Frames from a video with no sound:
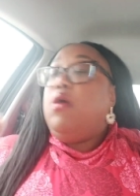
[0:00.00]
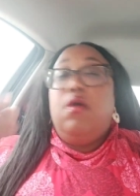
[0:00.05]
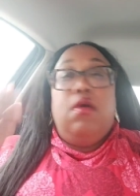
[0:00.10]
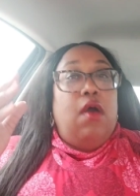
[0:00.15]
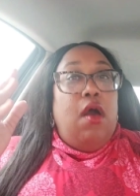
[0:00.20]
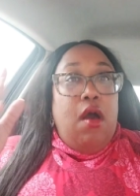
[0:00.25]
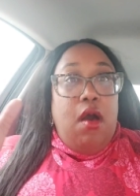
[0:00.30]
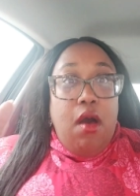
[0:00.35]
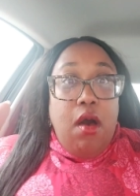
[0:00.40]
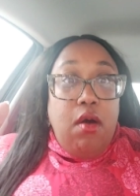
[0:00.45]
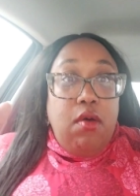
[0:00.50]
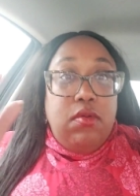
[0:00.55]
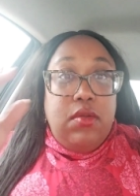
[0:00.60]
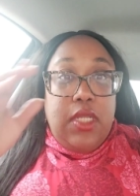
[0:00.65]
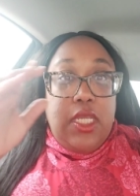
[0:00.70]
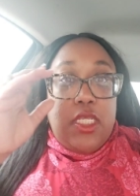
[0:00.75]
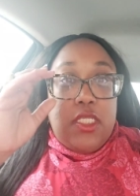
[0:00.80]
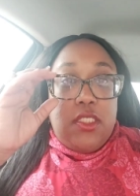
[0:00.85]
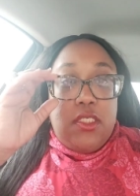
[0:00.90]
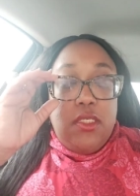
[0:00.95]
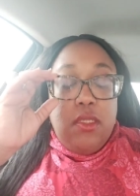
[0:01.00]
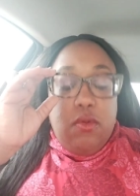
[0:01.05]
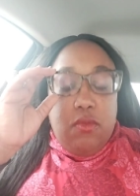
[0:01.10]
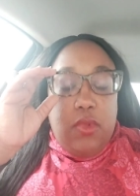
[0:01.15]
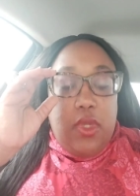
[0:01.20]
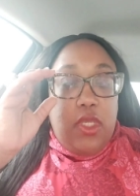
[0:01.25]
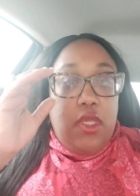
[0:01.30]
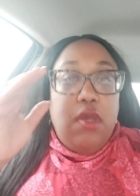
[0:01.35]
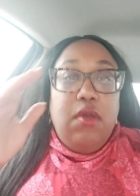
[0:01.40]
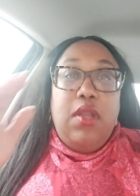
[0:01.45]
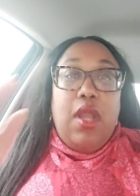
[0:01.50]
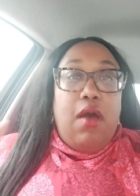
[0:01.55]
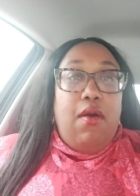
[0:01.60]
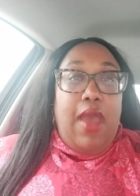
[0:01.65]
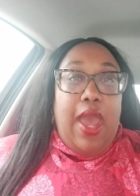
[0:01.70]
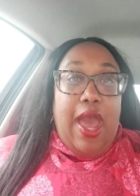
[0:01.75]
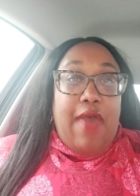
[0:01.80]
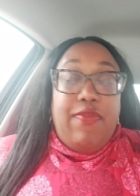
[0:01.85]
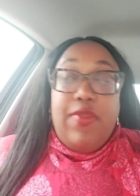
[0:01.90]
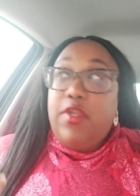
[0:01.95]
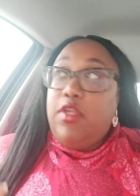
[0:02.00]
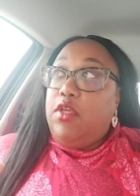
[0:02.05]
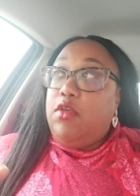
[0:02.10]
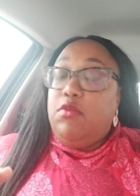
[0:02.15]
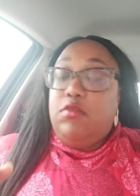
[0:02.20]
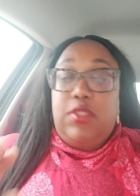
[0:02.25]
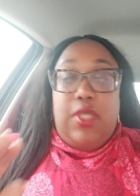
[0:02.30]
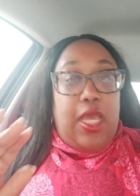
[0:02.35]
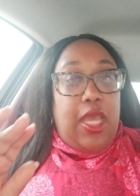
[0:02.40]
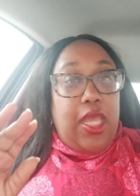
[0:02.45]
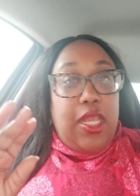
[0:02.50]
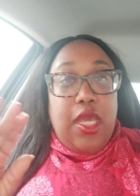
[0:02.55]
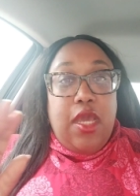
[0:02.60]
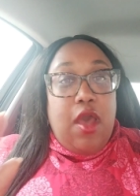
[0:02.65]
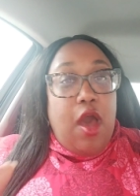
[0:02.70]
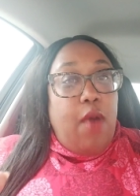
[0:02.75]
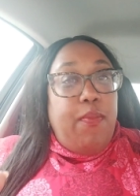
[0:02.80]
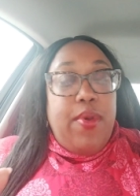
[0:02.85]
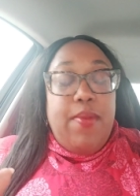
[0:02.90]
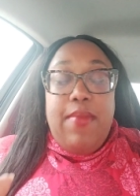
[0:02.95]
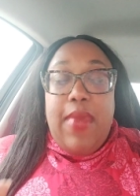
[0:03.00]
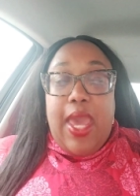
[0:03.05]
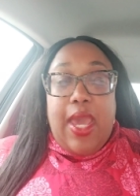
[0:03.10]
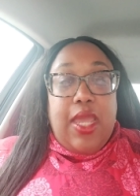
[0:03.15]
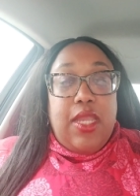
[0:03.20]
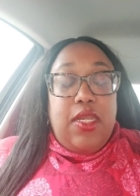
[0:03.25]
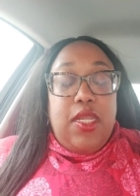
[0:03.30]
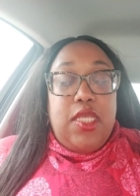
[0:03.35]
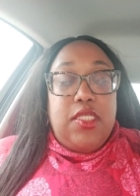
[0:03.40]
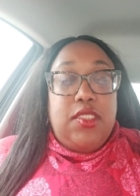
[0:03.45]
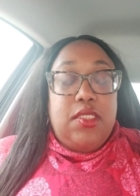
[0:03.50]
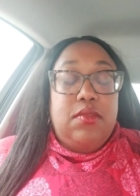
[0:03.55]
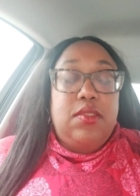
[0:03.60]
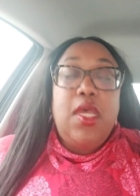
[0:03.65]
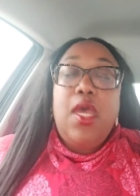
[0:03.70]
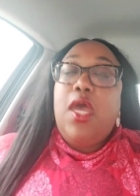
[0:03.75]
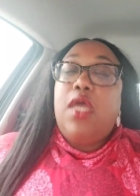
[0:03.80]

Wholeness. When you don't have to use any coping mechanisms